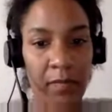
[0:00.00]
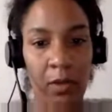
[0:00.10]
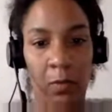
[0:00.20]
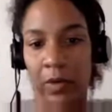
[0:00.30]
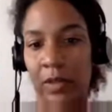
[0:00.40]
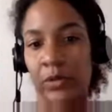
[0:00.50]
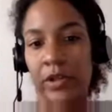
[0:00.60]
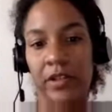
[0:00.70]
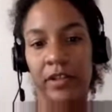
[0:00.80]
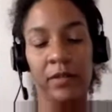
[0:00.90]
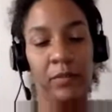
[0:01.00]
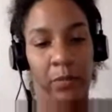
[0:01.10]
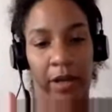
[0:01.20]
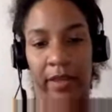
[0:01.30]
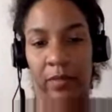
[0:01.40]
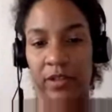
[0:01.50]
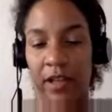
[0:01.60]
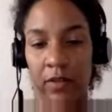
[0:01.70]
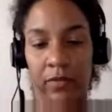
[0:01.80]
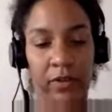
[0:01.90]
One person, by
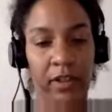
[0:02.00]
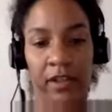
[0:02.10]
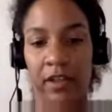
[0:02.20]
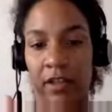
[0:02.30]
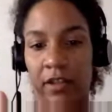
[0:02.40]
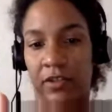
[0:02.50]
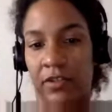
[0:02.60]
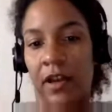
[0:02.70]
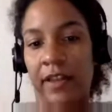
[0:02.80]
themselves, does not mm-hmm.